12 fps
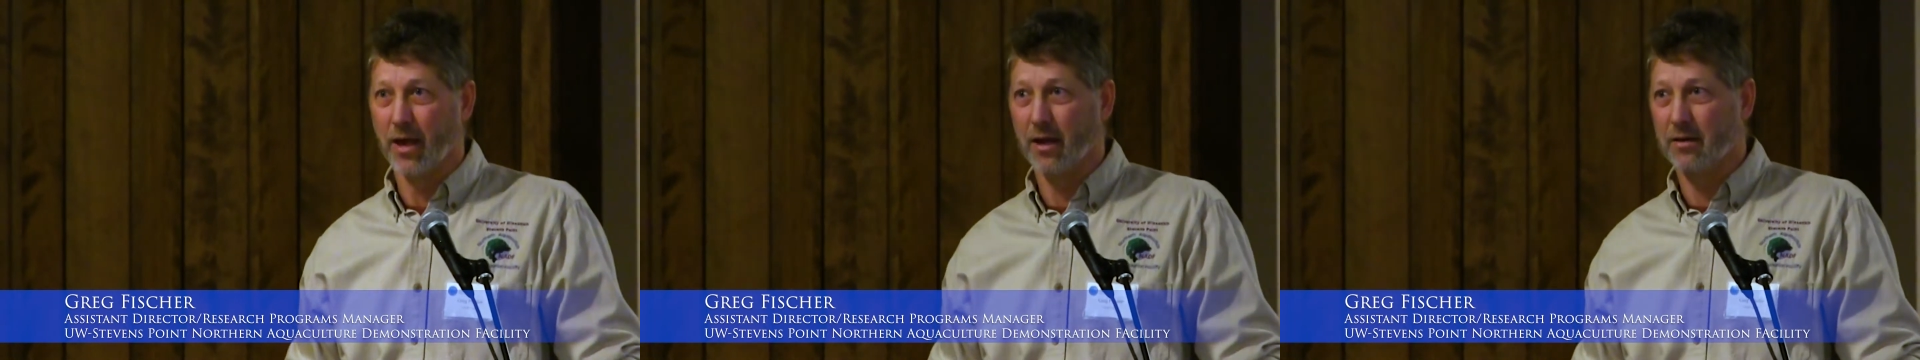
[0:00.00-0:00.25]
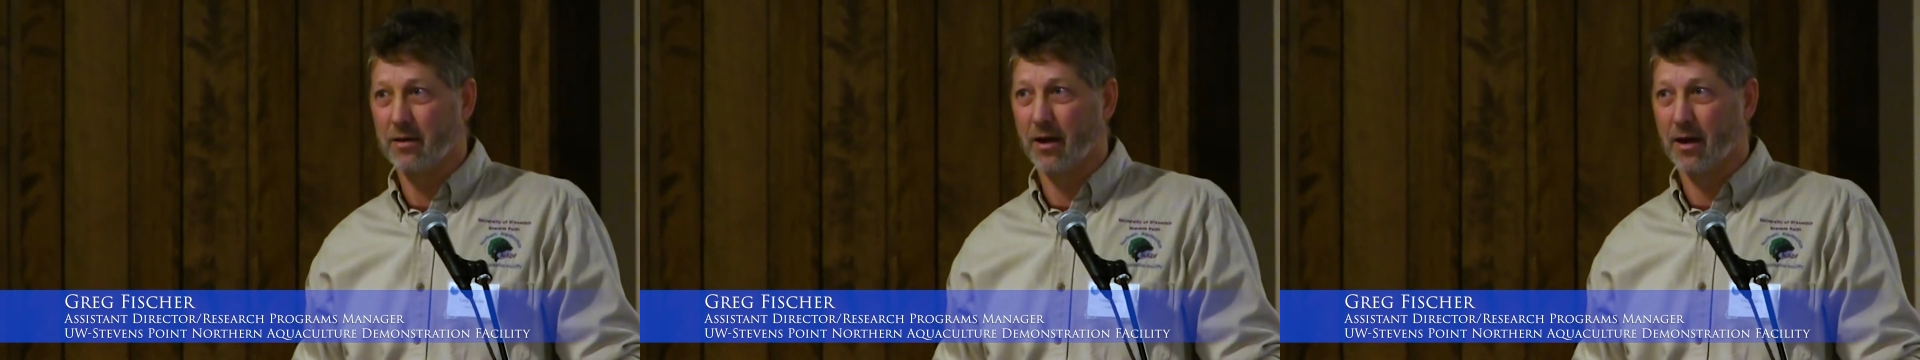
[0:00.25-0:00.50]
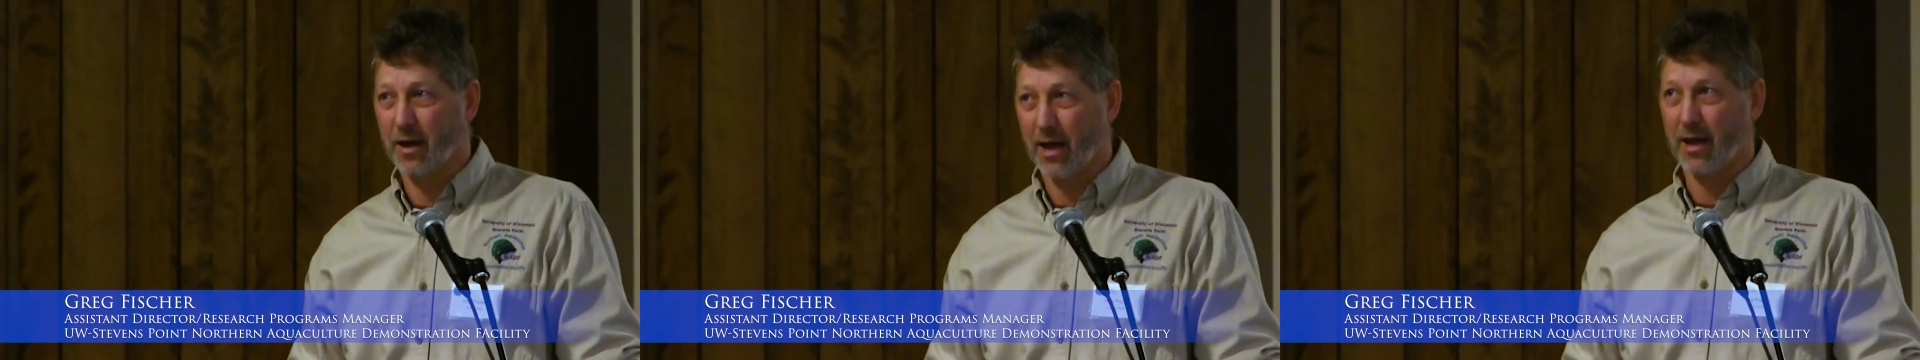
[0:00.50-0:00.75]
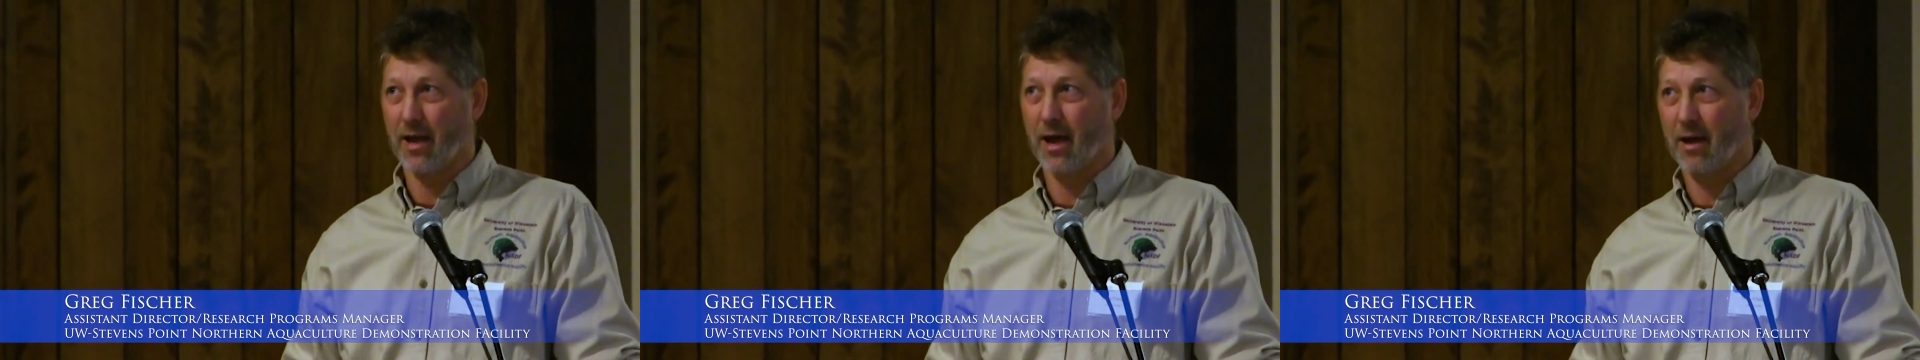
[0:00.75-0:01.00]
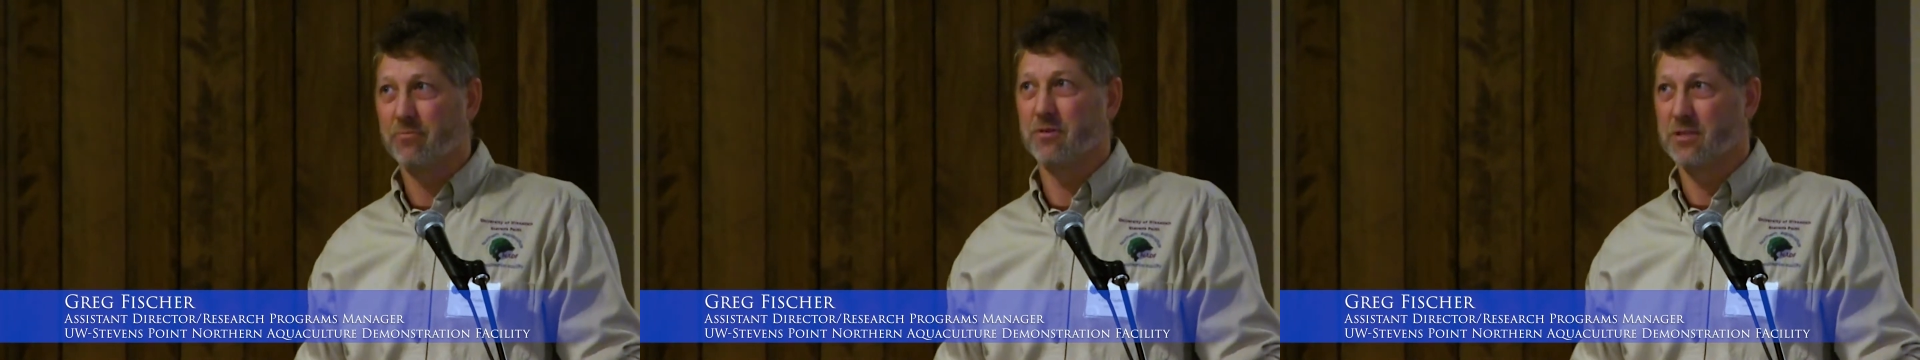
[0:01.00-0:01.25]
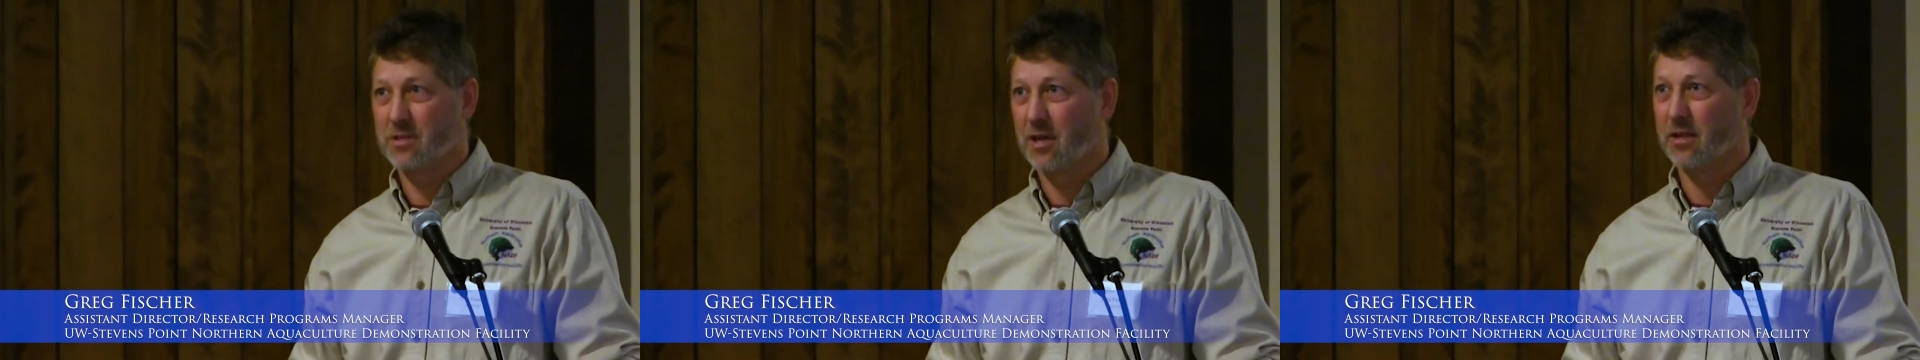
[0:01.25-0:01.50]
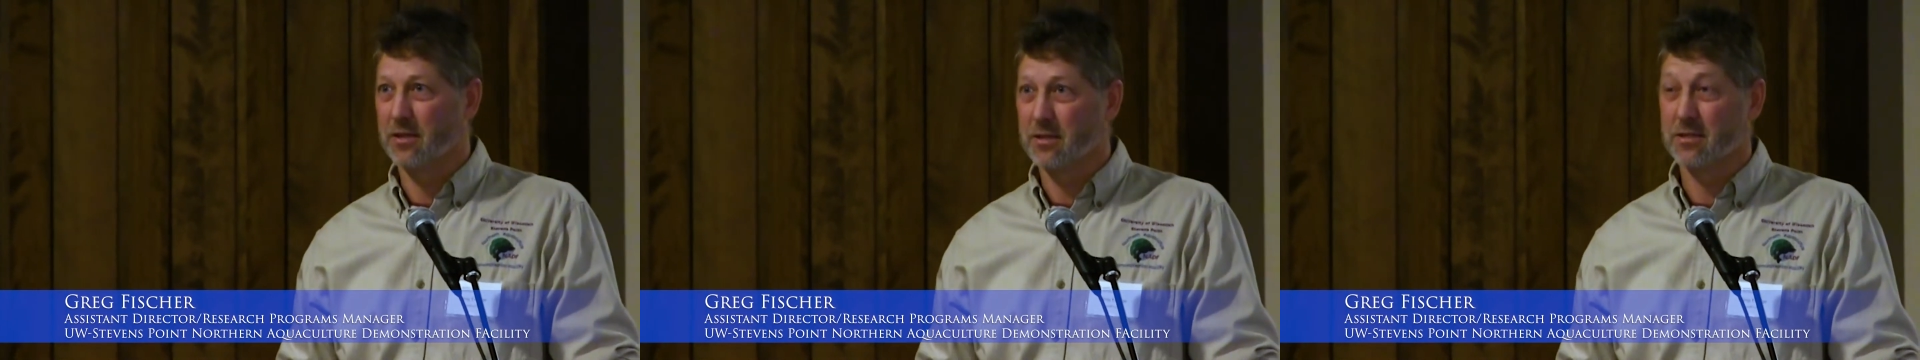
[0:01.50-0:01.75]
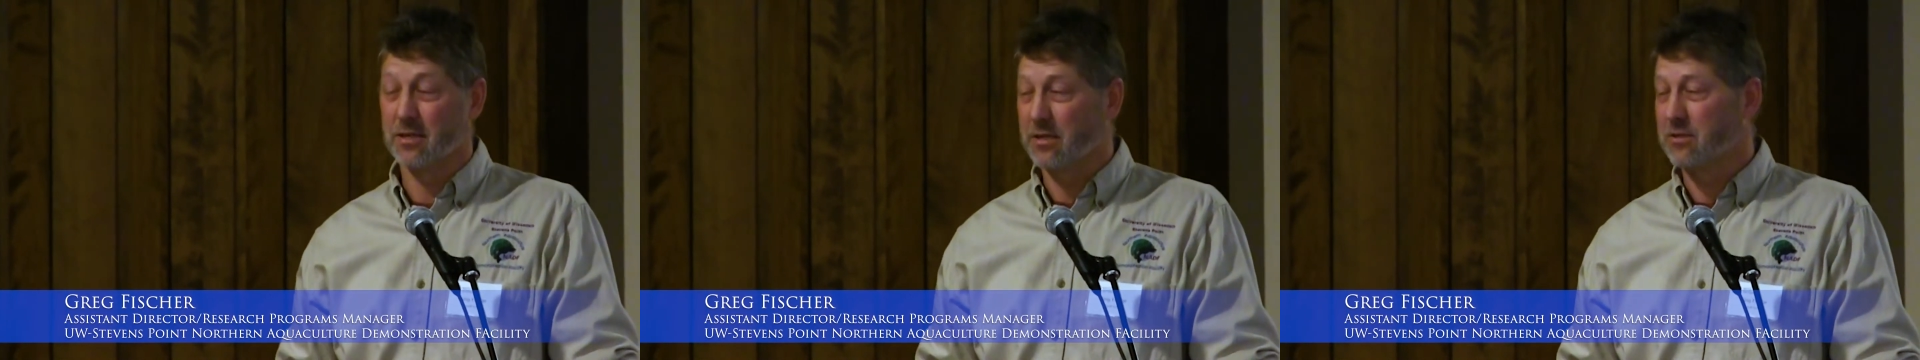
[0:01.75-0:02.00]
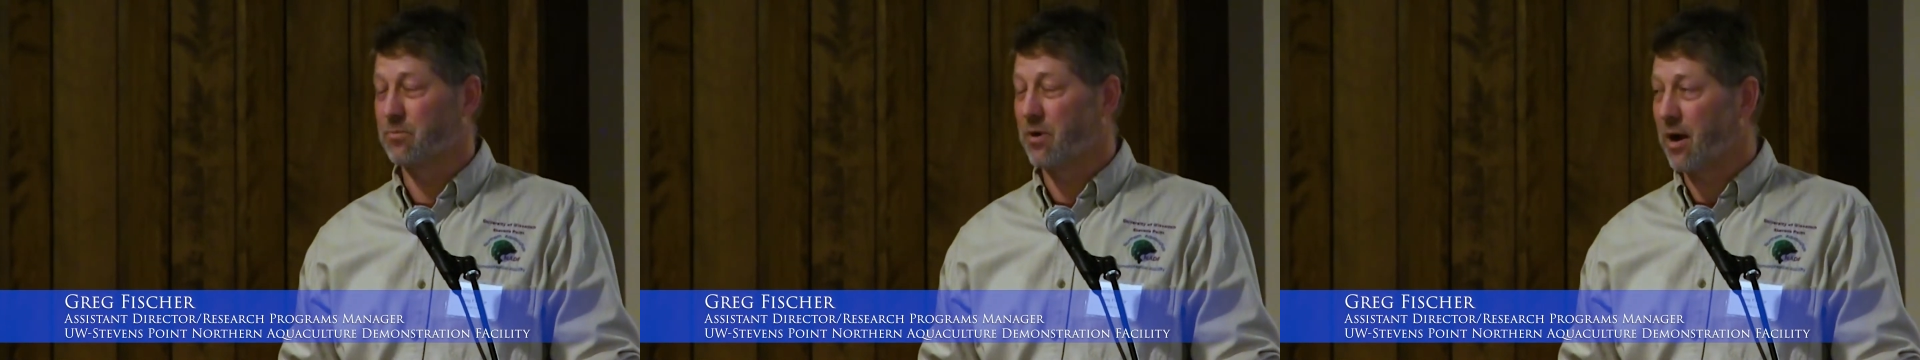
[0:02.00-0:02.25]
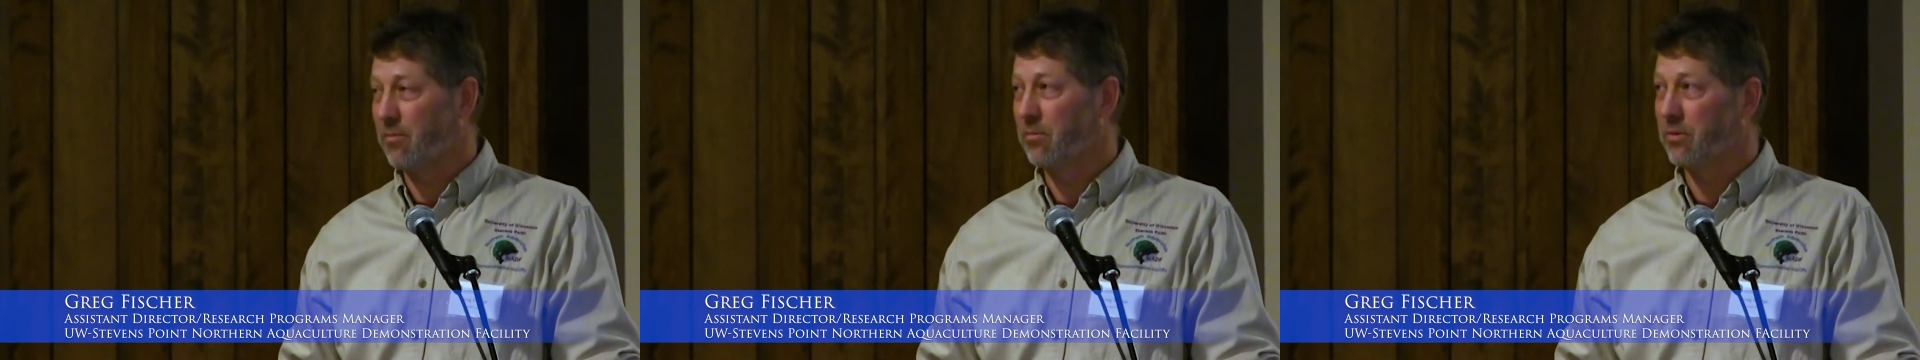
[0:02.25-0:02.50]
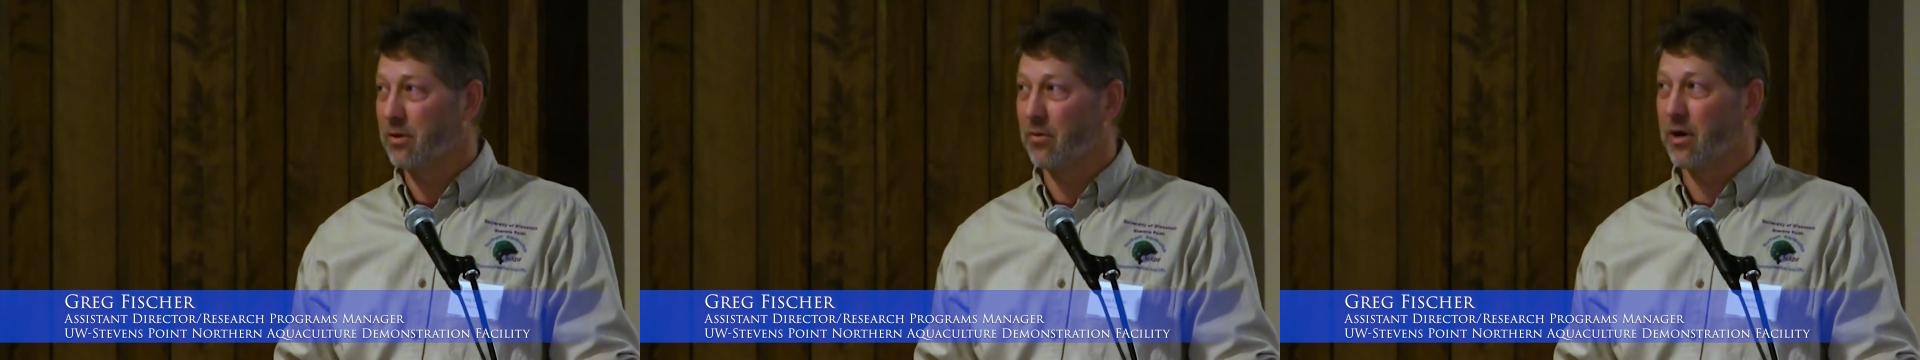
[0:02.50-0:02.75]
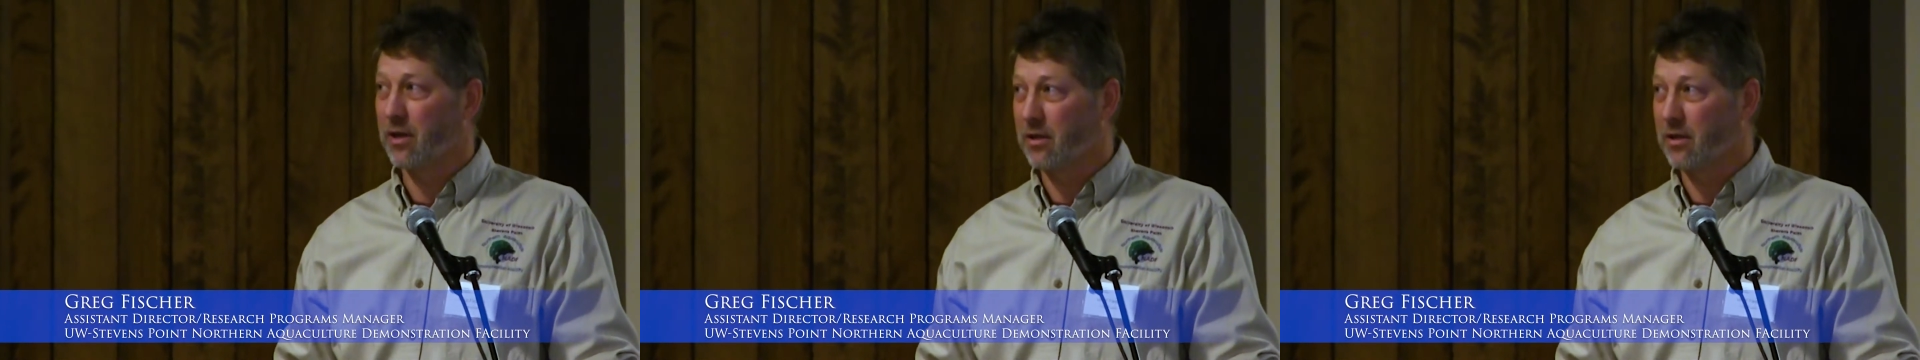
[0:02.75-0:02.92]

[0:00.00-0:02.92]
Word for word: And uh, I have to say, this is probably one